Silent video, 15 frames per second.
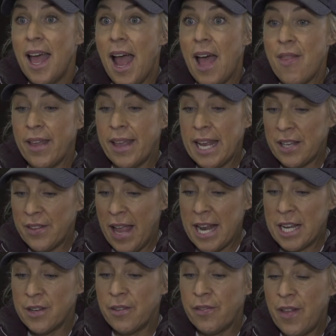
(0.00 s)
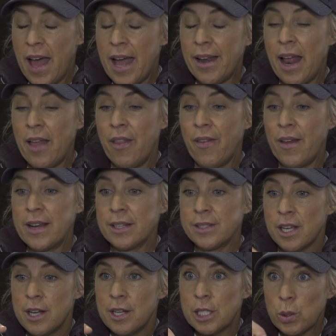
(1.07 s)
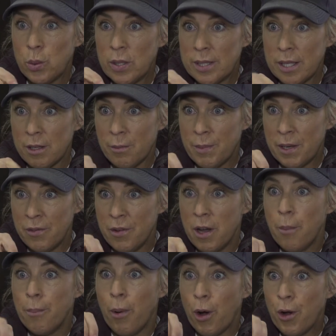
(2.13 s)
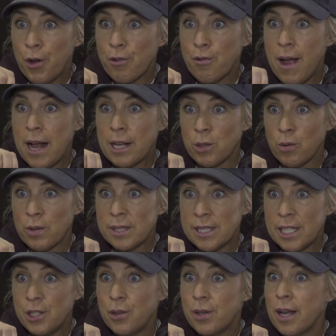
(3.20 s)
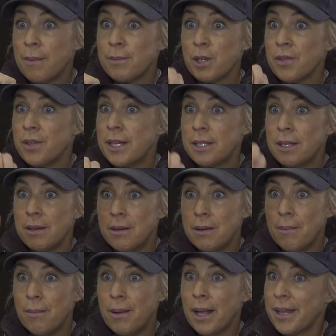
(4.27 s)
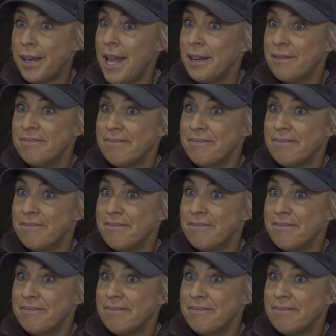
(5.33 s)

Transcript: and they get to the end of that, and then they just twist a little bit of bone around so all the sinew comes off, and they just pluck it out.